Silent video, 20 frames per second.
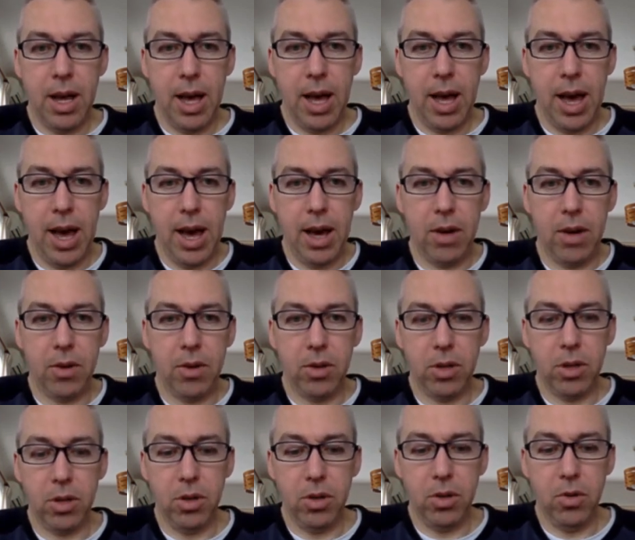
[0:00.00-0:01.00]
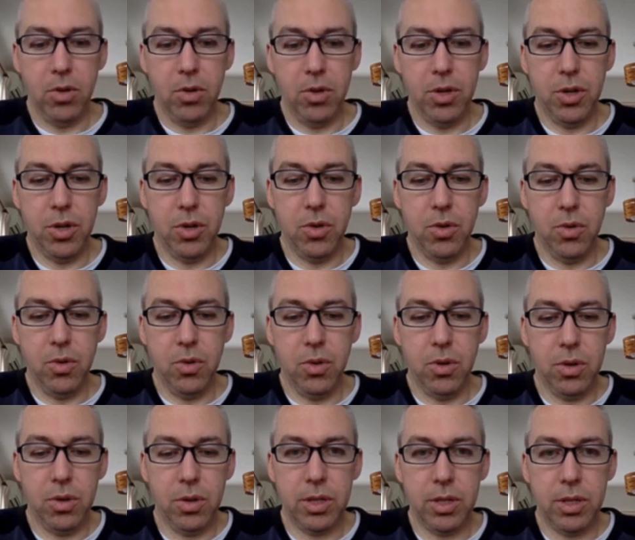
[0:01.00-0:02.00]
how to do
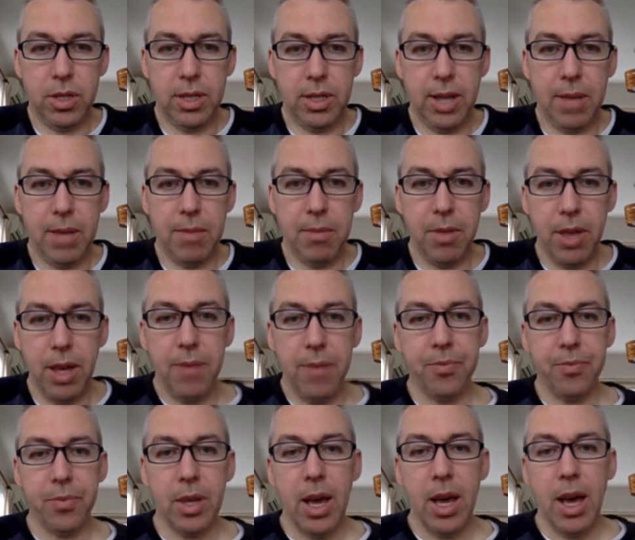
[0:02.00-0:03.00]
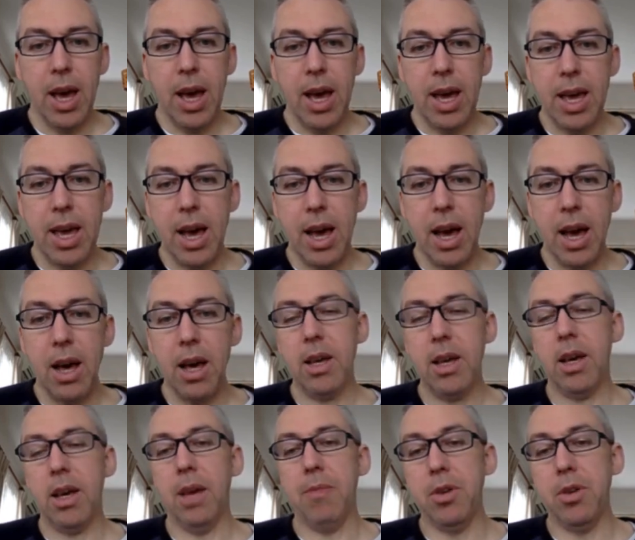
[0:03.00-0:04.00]
something. Here
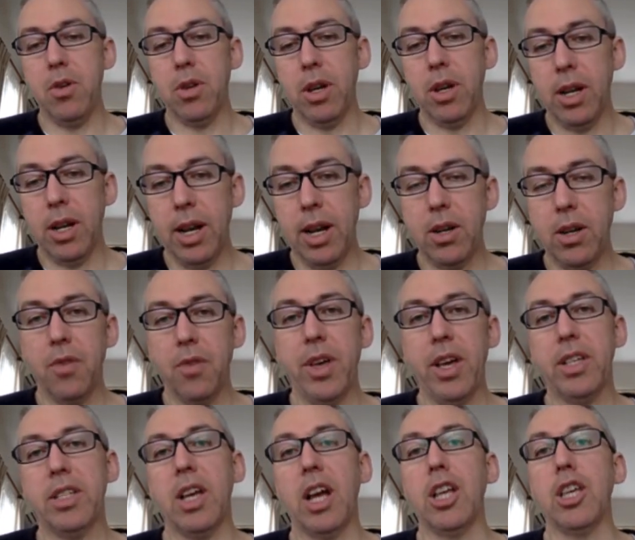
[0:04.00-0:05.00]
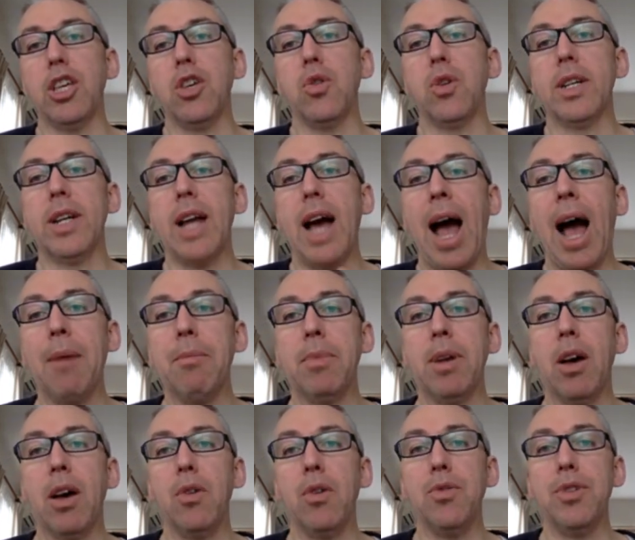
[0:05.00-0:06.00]
um, you can click on this and you can
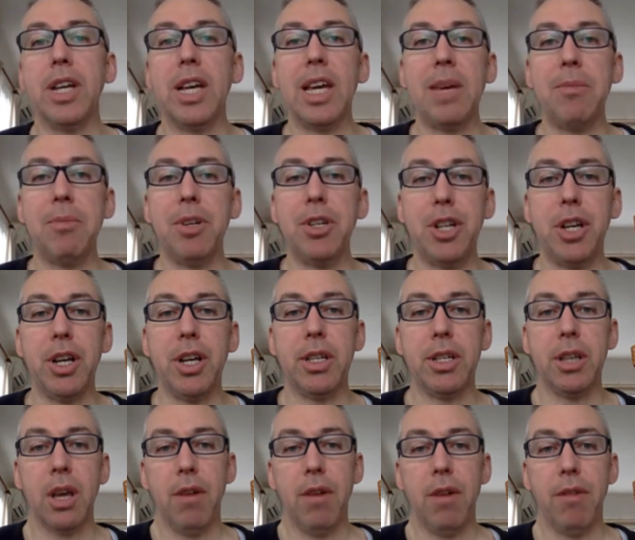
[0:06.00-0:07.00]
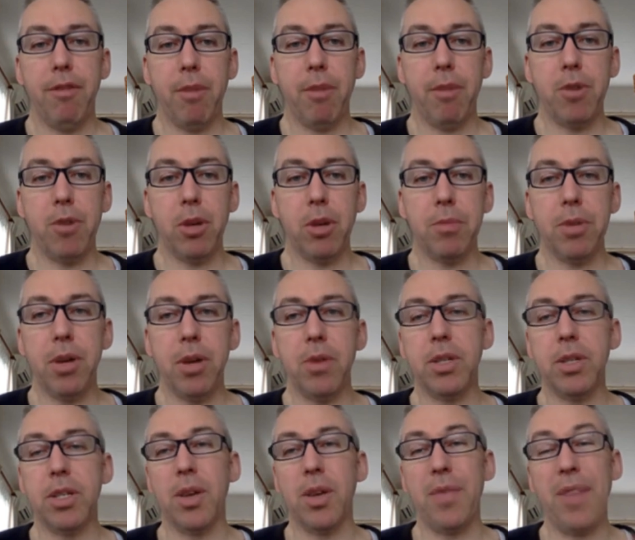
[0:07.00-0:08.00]
upload images from your
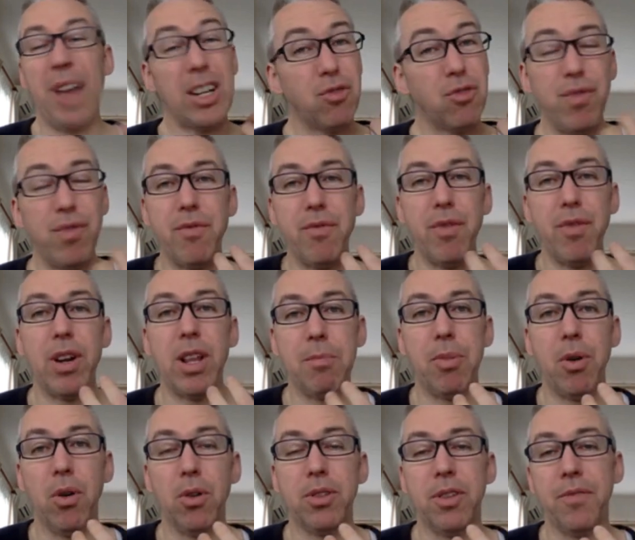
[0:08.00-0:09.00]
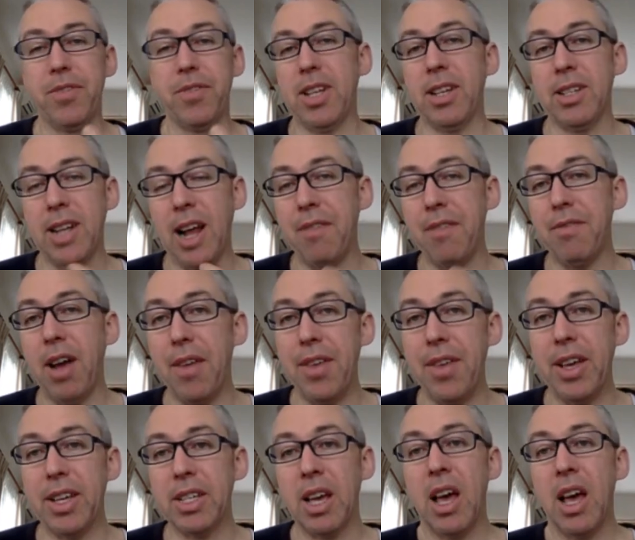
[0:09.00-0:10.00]
computer. So that's really, really important for stuff like
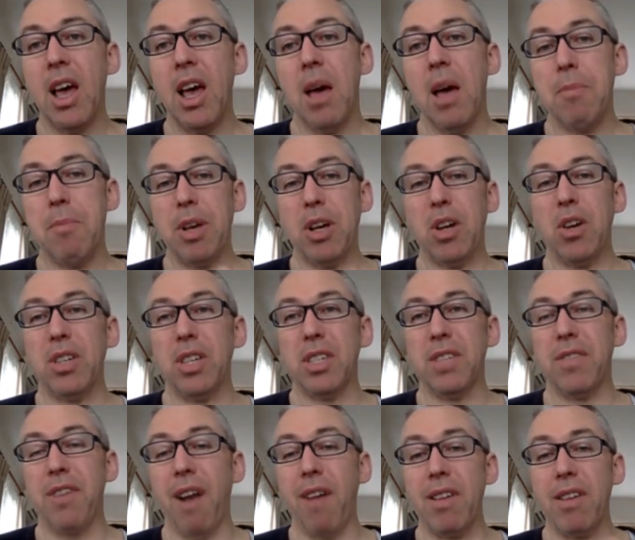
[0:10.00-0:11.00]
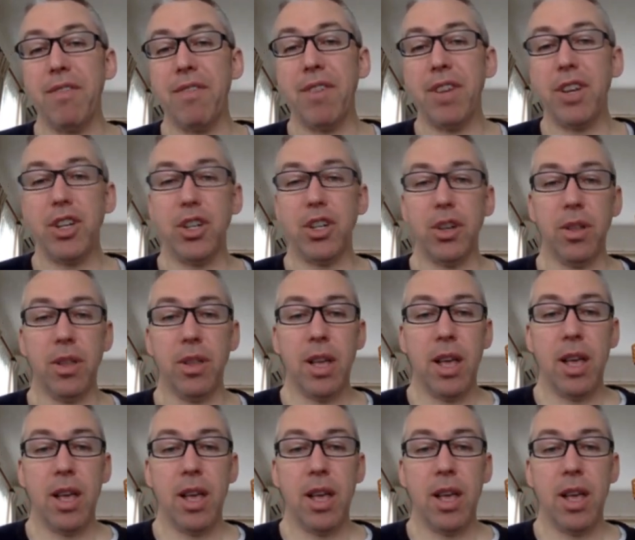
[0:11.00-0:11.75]
this because it's very visual.